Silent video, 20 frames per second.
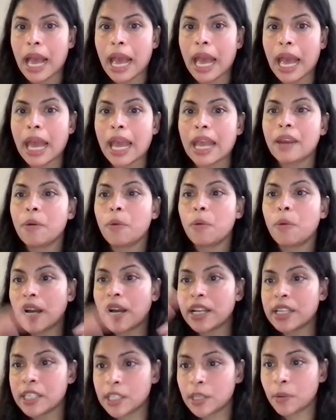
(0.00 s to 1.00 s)
And
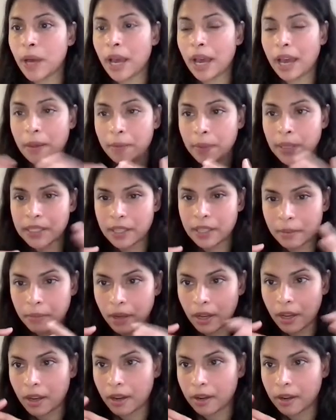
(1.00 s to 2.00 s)
once you have this
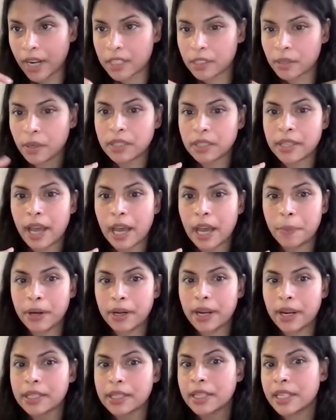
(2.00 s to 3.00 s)
resonance
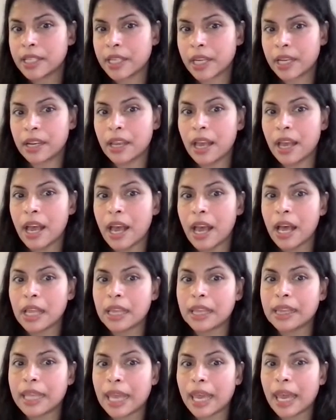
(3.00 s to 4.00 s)
hybridization,
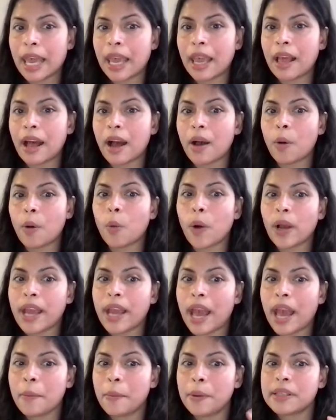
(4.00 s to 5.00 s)
what
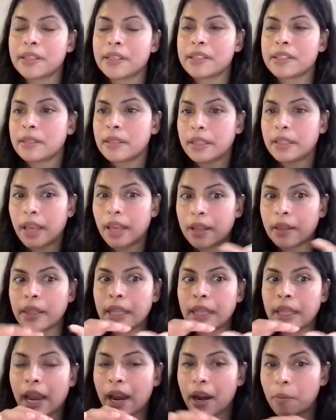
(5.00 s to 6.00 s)
happens is
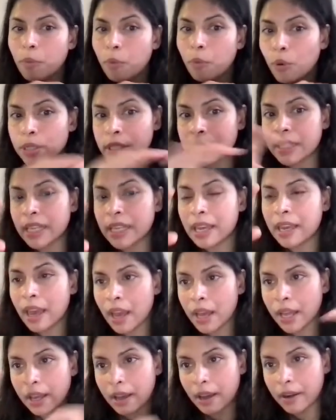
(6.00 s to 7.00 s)
that they are
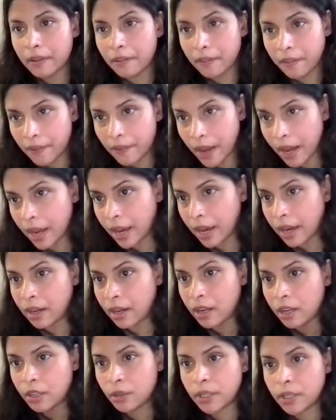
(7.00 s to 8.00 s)
mostly
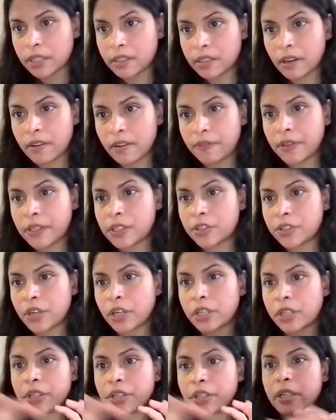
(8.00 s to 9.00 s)
confined to the surface
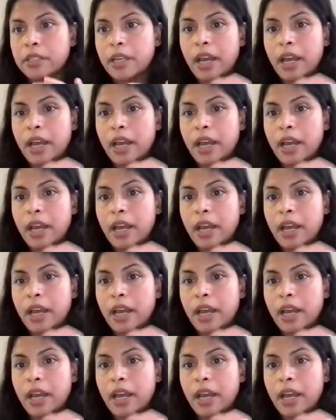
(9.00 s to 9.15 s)
structures,